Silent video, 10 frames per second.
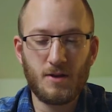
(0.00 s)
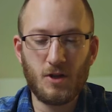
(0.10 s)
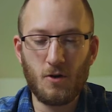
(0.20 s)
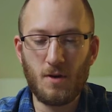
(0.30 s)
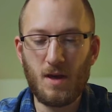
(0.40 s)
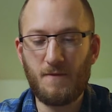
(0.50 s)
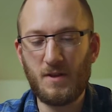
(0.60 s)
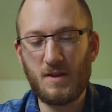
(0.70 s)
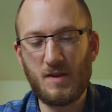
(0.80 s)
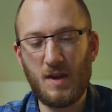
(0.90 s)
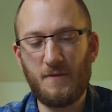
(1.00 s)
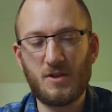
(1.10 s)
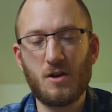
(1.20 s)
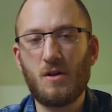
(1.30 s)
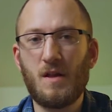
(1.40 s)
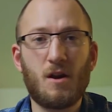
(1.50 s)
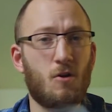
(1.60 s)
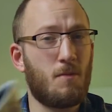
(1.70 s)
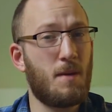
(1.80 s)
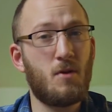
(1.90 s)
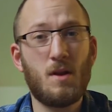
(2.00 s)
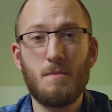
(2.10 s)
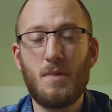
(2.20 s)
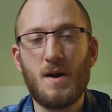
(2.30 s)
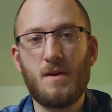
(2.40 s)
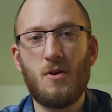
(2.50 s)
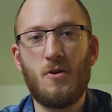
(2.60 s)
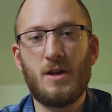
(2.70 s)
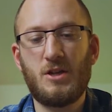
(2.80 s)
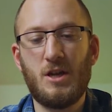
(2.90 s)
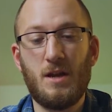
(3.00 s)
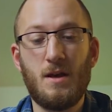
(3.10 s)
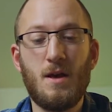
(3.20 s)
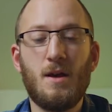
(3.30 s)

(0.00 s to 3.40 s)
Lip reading: So if it's unclear, or maybe you didn't buy the codex yet,